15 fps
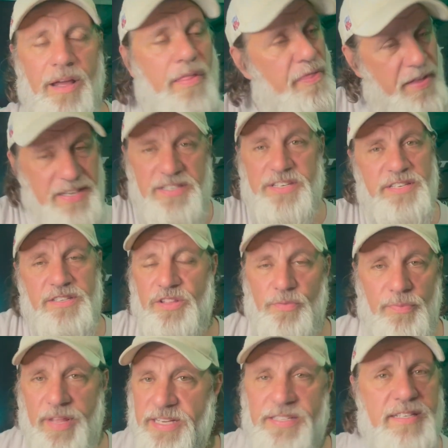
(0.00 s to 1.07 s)
This is the
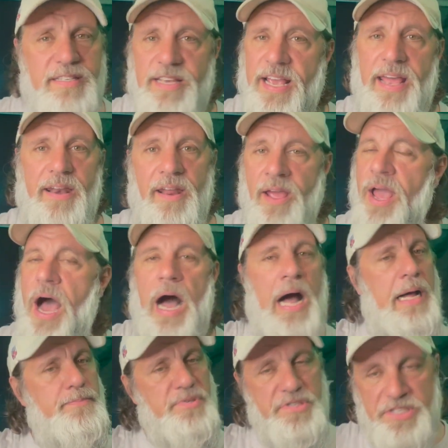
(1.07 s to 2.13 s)
this is it.
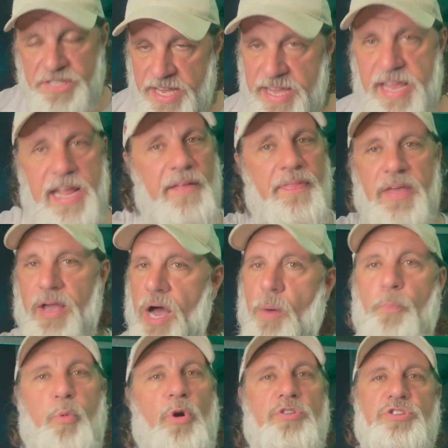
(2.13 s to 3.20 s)
I'm seeing the
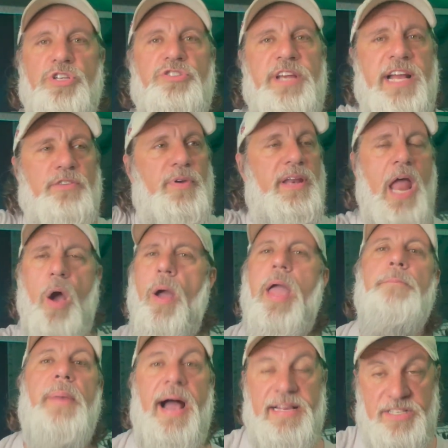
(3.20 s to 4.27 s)
upward trajectory. Now,
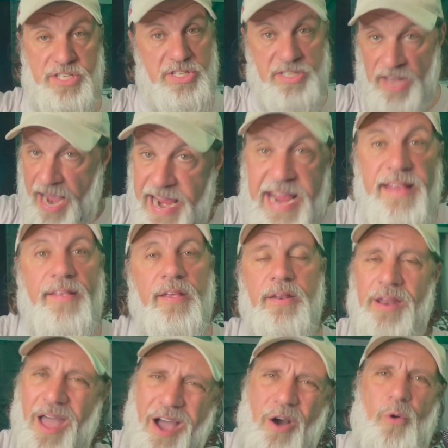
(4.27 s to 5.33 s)
am I psyched?
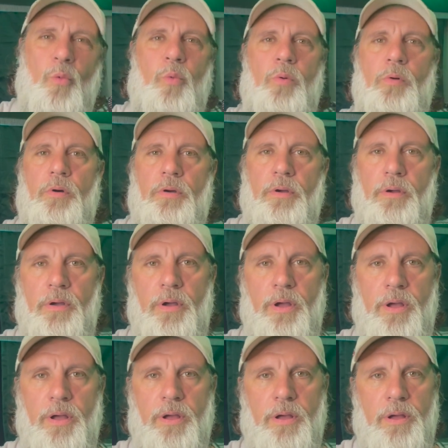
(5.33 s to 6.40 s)
No.
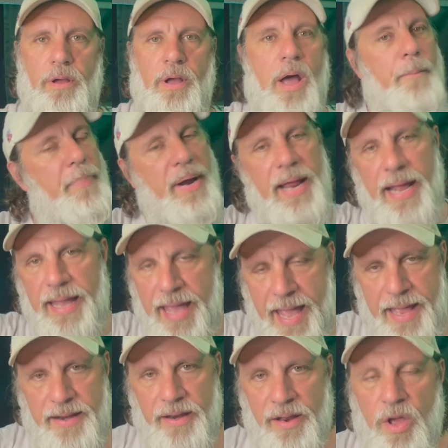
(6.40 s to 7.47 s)
But
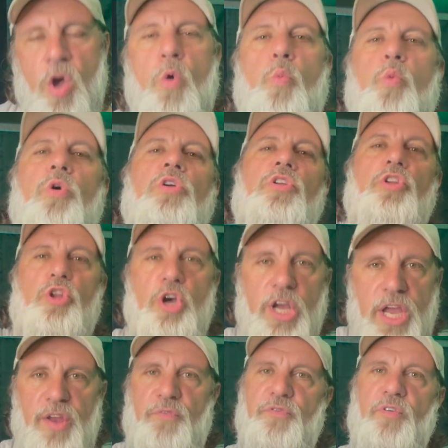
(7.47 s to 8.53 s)
again, we're
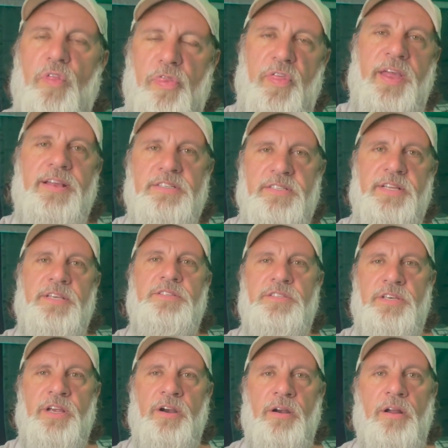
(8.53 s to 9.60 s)
looking for things this
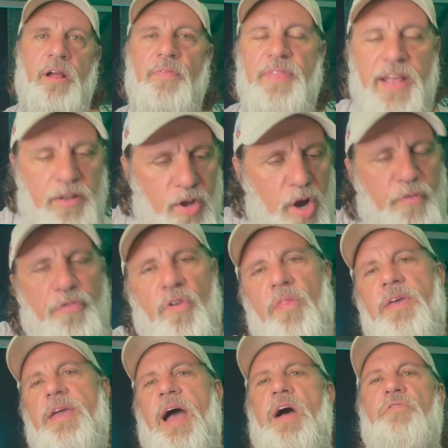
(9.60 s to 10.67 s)
year. They look for
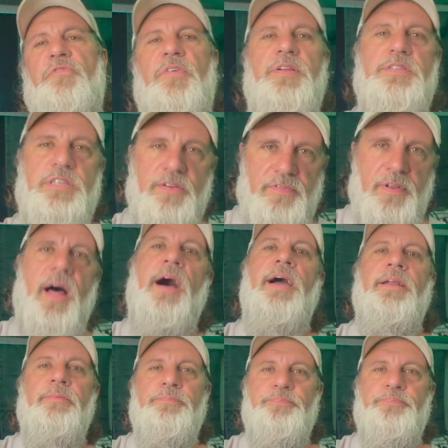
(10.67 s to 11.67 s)
the offensive line.